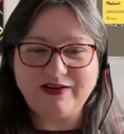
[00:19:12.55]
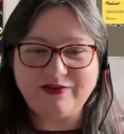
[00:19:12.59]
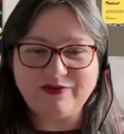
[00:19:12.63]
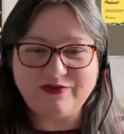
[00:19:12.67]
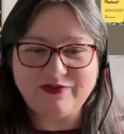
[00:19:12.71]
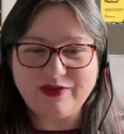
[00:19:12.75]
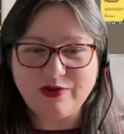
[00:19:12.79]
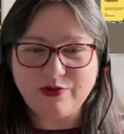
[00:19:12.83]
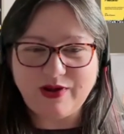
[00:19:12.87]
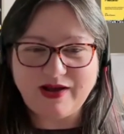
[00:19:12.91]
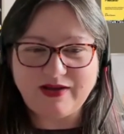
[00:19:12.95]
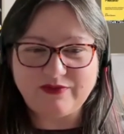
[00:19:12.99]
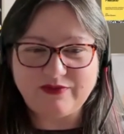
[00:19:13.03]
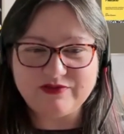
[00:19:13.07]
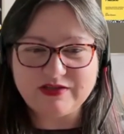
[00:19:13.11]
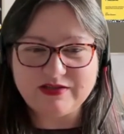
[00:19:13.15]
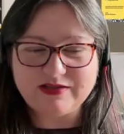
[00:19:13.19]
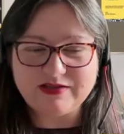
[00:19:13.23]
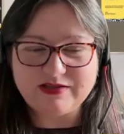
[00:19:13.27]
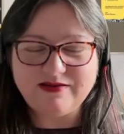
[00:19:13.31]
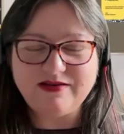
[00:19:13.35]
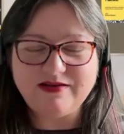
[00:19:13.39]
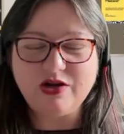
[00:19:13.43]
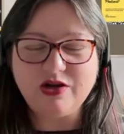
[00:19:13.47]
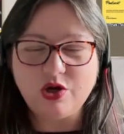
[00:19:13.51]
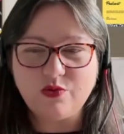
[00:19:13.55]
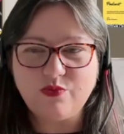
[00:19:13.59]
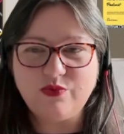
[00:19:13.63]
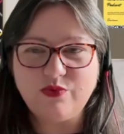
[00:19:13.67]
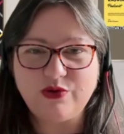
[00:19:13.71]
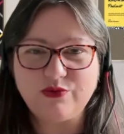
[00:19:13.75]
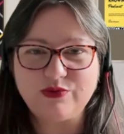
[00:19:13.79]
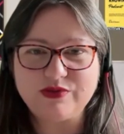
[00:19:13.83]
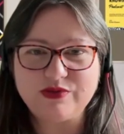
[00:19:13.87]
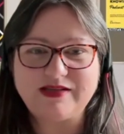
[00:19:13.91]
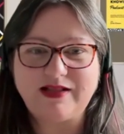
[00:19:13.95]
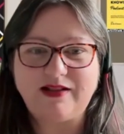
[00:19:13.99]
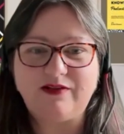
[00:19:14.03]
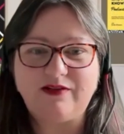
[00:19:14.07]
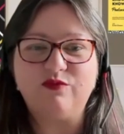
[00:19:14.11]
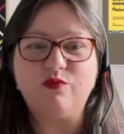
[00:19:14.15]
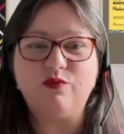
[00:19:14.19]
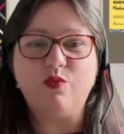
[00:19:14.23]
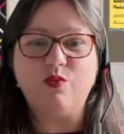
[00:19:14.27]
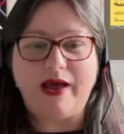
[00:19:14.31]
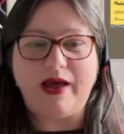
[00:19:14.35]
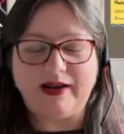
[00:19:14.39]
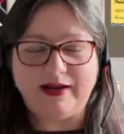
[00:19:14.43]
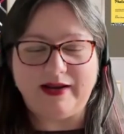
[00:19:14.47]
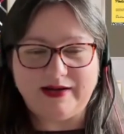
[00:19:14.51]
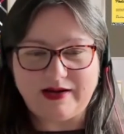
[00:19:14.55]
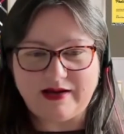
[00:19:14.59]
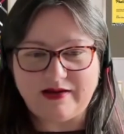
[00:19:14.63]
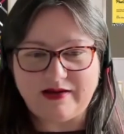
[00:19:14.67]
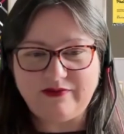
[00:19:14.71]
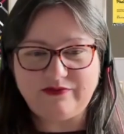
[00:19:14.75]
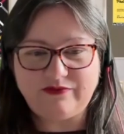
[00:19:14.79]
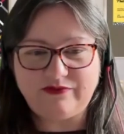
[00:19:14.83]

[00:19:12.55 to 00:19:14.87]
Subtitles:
you have to know yourself well enough